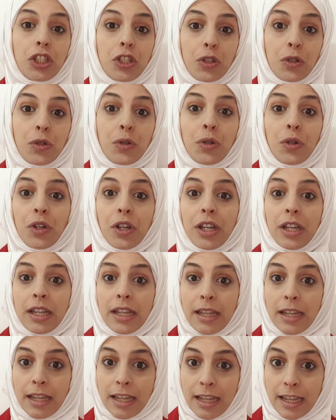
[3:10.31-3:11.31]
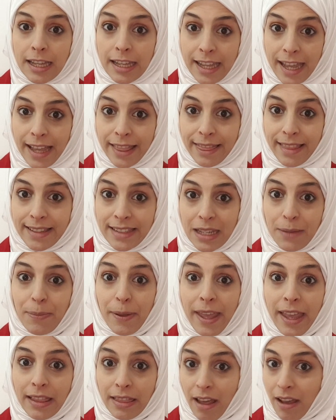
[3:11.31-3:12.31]
to get the
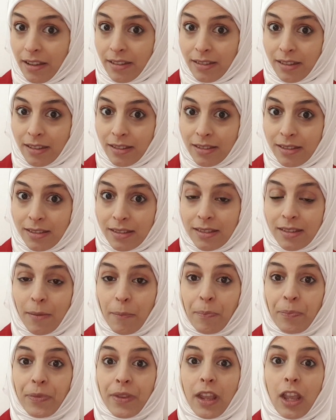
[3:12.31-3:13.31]
CPA license,